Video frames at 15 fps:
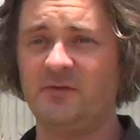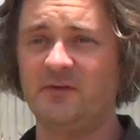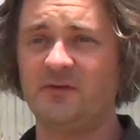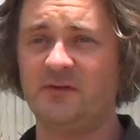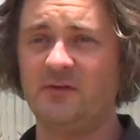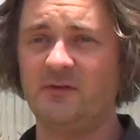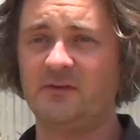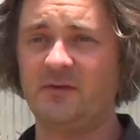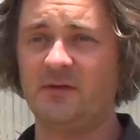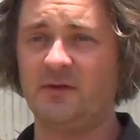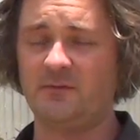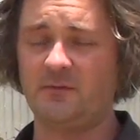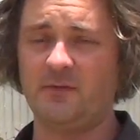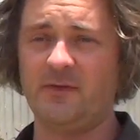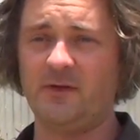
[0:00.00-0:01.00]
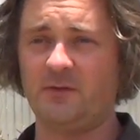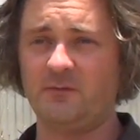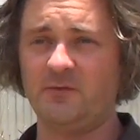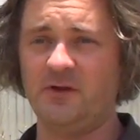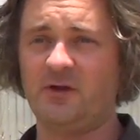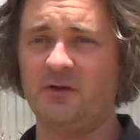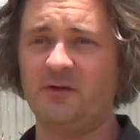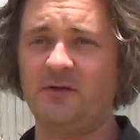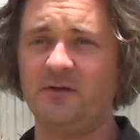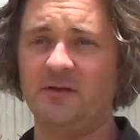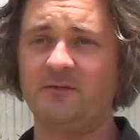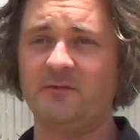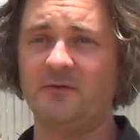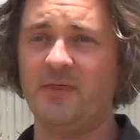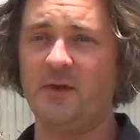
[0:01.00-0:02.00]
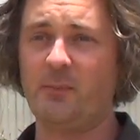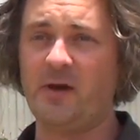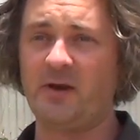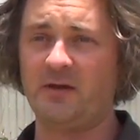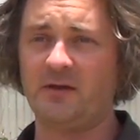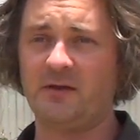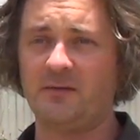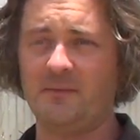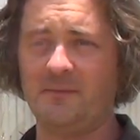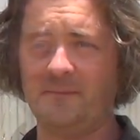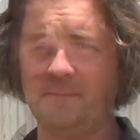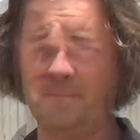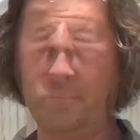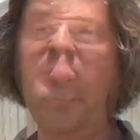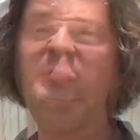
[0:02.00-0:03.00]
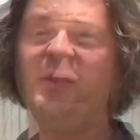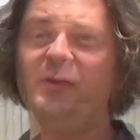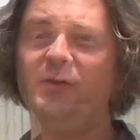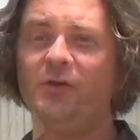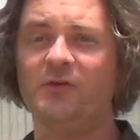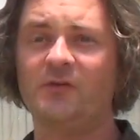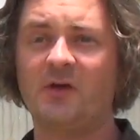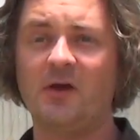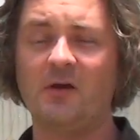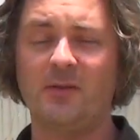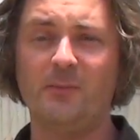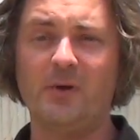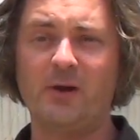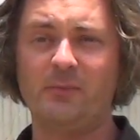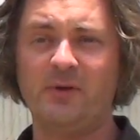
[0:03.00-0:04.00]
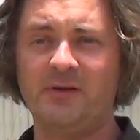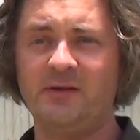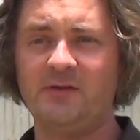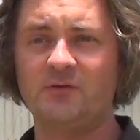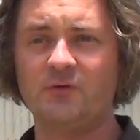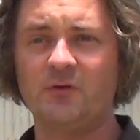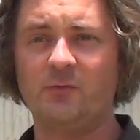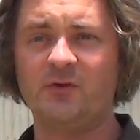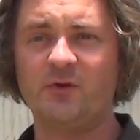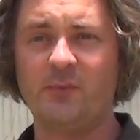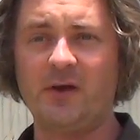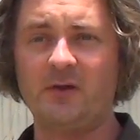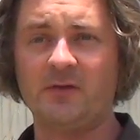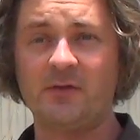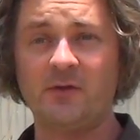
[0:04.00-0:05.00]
resistance. They're really going to deliver in the paddock. 10 years ago, the Mungbean industry was about